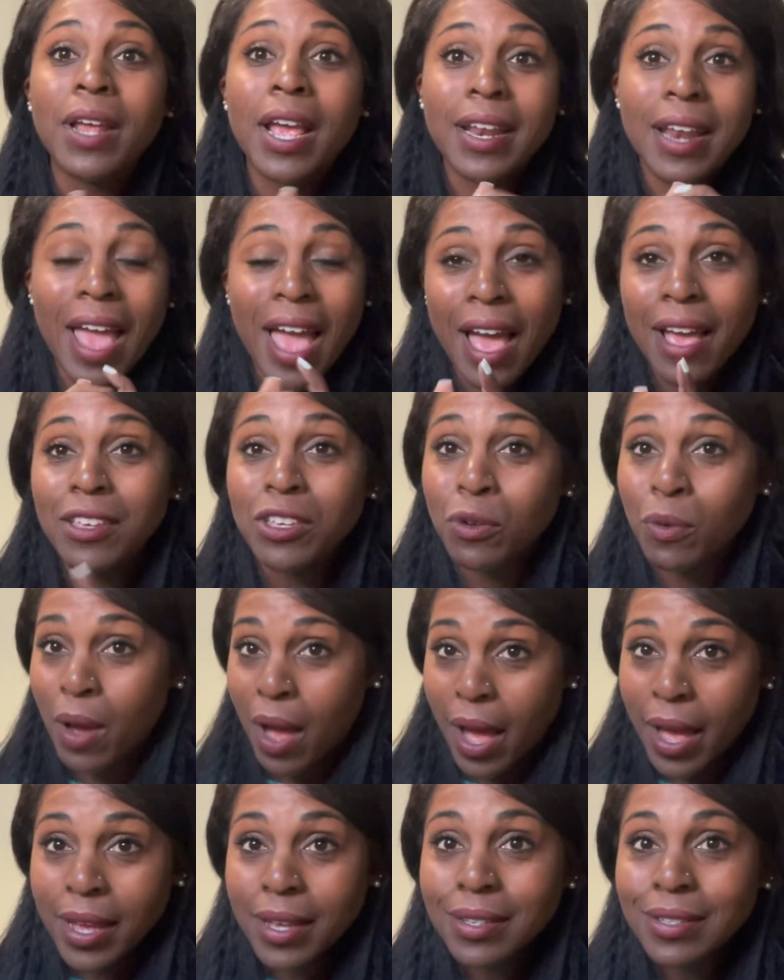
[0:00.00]
And you
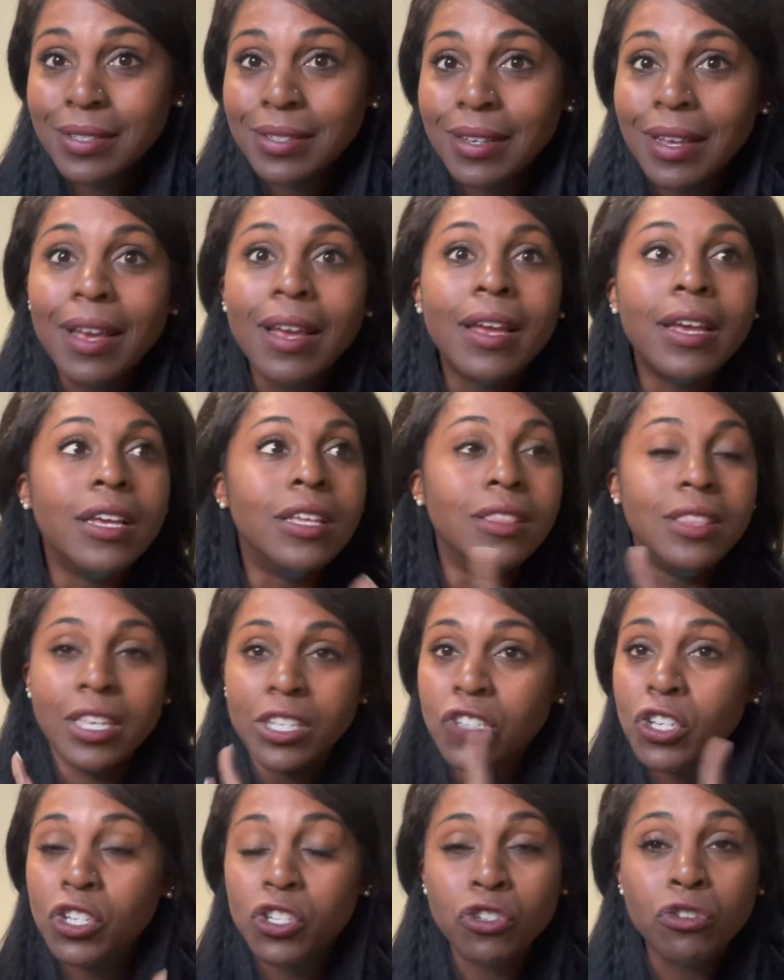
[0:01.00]
guys,
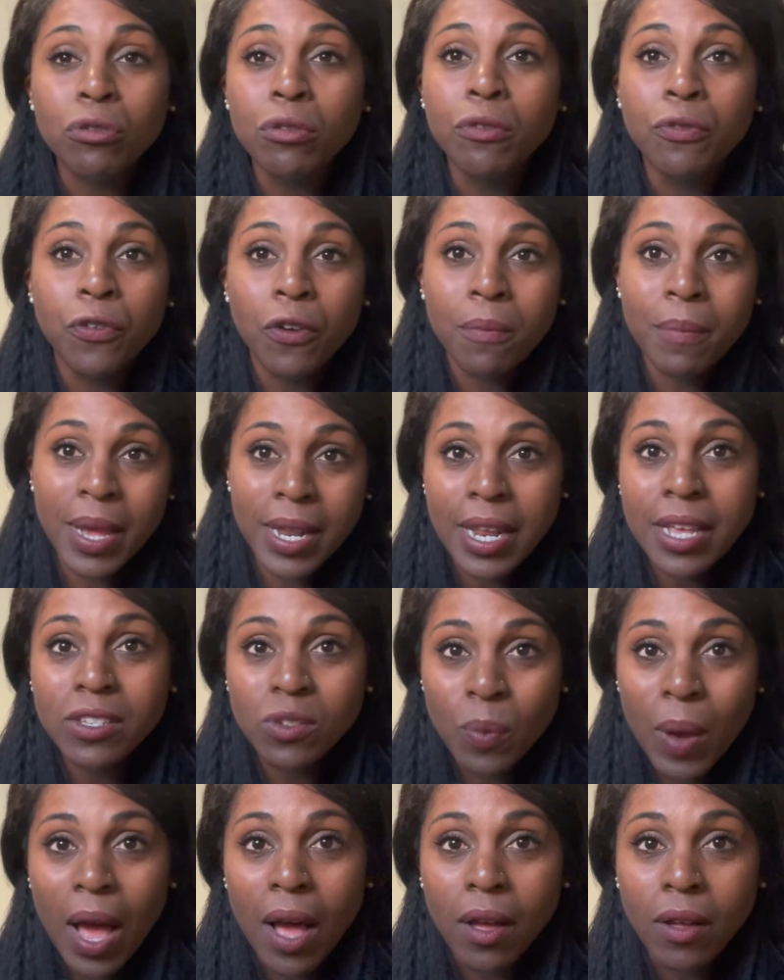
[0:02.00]
this is true for men
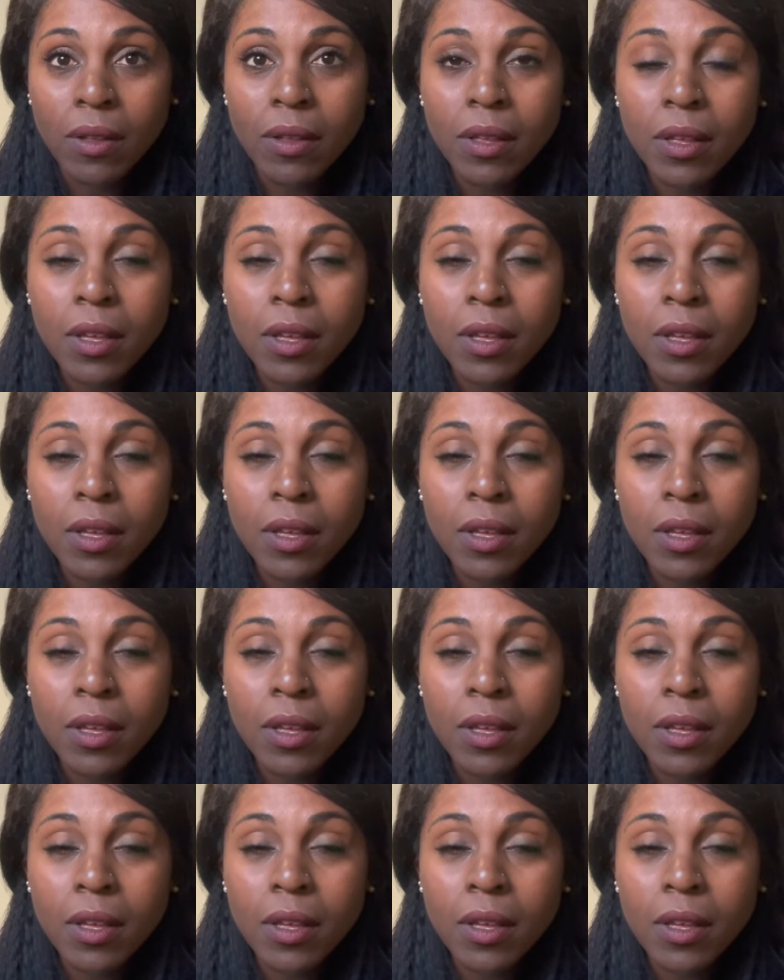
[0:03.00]
as well.